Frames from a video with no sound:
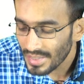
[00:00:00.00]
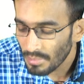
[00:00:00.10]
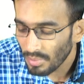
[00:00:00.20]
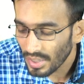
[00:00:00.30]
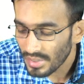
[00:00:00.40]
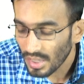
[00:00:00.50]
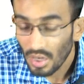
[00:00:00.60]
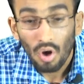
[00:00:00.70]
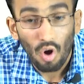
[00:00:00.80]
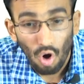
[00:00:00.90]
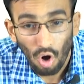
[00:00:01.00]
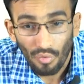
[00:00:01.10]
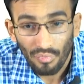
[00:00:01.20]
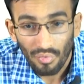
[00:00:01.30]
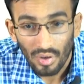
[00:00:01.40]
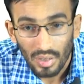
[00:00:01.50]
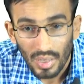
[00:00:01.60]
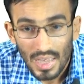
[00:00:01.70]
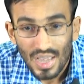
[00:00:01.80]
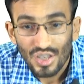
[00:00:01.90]
policy of
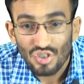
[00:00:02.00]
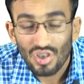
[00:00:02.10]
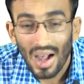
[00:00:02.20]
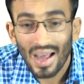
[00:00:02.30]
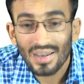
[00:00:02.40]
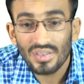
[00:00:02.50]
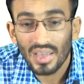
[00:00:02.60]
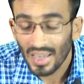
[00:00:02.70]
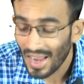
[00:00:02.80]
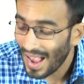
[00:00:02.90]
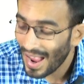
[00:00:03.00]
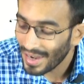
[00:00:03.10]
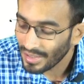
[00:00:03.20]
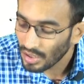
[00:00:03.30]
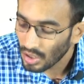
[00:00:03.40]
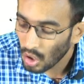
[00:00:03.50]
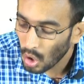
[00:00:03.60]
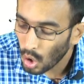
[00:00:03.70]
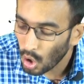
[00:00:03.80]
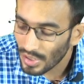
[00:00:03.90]
charging at
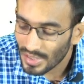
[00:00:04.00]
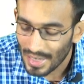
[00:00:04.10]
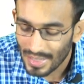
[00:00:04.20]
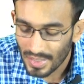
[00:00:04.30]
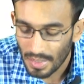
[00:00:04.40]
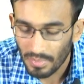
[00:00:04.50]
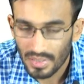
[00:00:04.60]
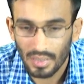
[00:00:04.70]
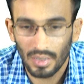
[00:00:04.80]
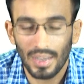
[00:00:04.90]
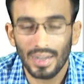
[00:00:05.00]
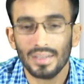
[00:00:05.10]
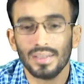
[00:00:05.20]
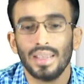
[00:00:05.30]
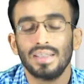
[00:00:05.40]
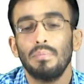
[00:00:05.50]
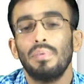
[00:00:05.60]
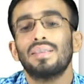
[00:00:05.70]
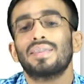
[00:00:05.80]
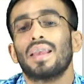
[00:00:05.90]
cost less 10%. Let us say
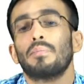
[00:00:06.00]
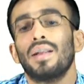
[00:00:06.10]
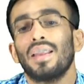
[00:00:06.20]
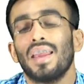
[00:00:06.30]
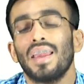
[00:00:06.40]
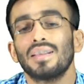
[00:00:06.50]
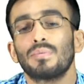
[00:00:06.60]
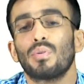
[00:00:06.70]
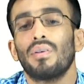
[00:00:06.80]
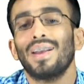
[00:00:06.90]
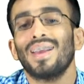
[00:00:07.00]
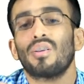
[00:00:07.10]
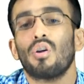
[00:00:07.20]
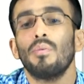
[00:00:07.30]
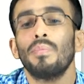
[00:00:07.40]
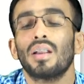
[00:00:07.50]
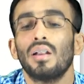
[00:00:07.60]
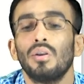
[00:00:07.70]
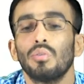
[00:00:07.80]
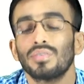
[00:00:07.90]
example, segment A is providing raw
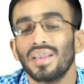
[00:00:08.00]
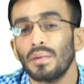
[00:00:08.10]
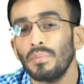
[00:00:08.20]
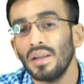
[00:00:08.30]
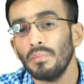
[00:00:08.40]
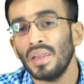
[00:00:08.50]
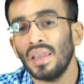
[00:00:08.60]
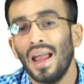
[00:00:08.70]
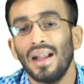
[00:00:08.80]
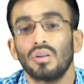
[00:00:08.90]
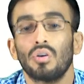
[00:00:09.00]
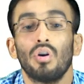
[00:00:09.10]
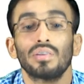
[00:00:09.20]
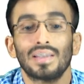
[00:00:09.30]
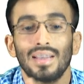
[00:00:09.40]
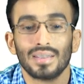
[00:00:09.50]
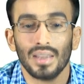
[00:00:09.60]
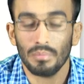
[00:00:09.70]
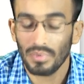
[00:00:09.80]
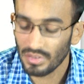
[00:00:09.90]
material to segment B at a cost less
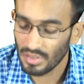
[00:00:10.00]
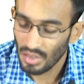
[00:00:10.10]
10%.